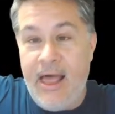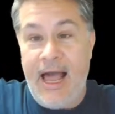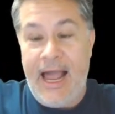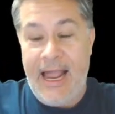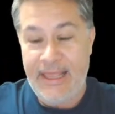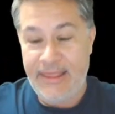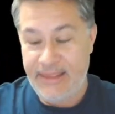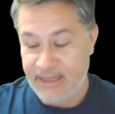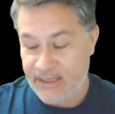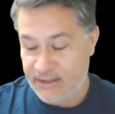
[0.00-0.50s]

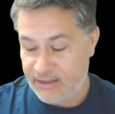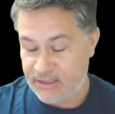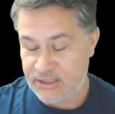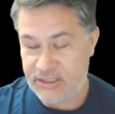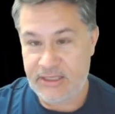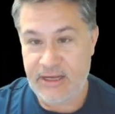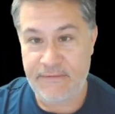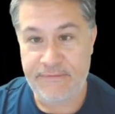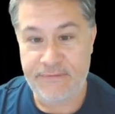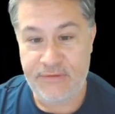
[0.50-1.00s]
I think the
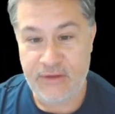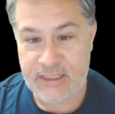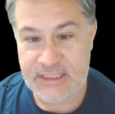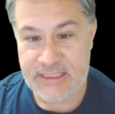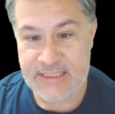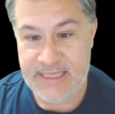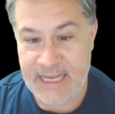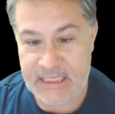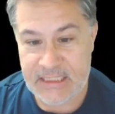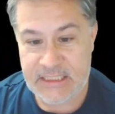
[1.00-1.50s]
stuff
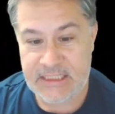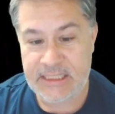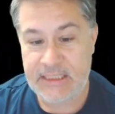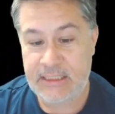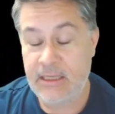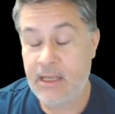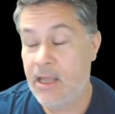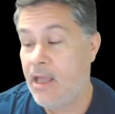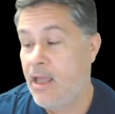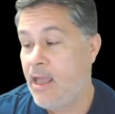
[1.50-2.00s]
looks
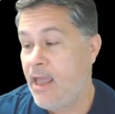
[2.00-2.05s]
nasty,